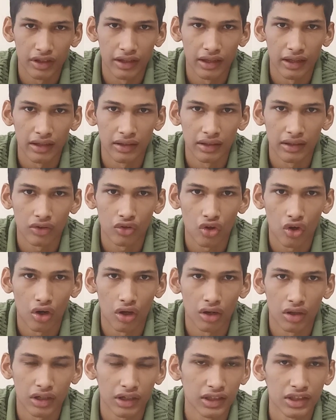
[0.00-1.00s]

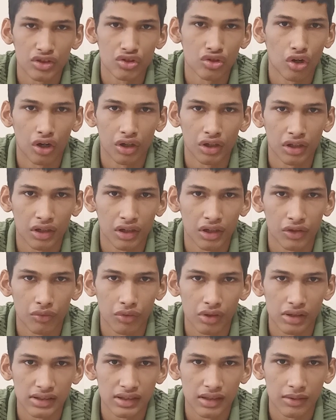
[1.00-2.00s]
It is not
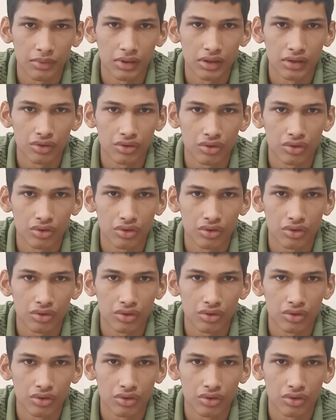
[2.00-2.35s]
reversible.